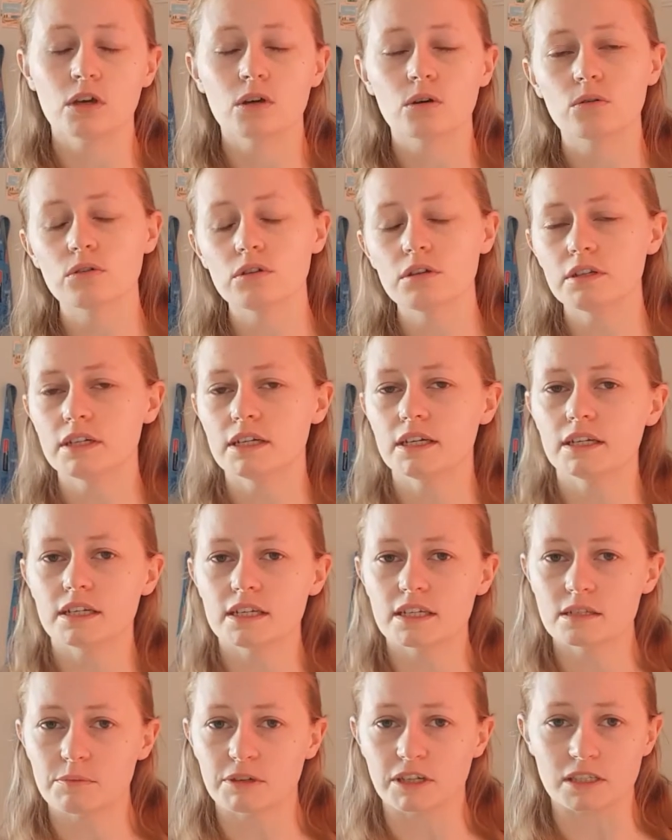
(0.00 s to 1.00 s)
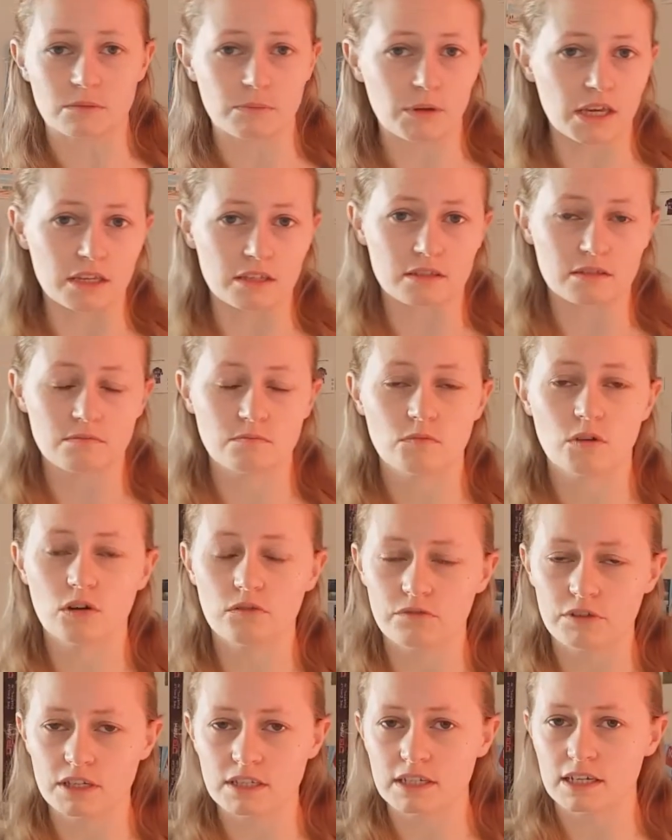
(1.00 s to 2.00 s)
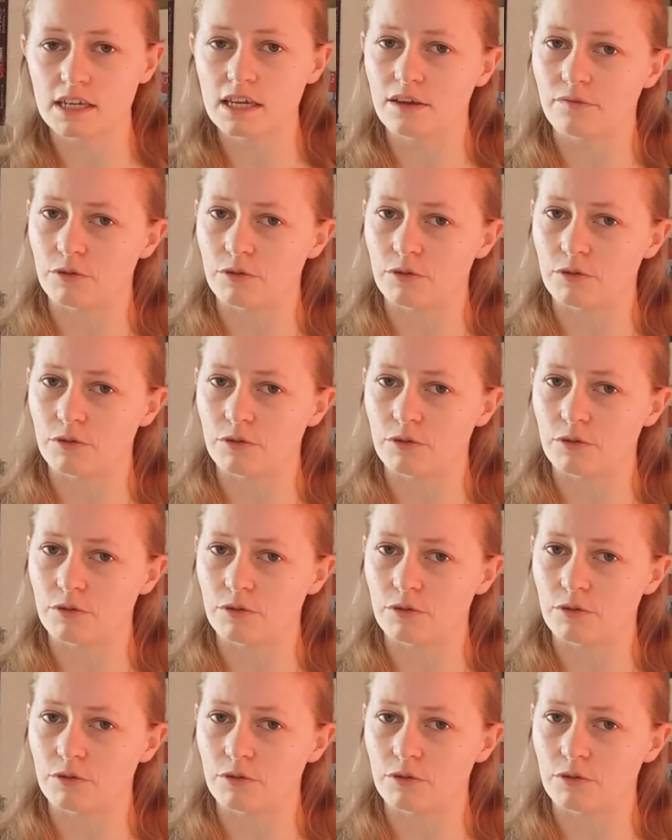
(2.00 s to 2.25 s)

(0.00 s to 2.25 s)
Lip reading: All you need is a bit of space. Obviously,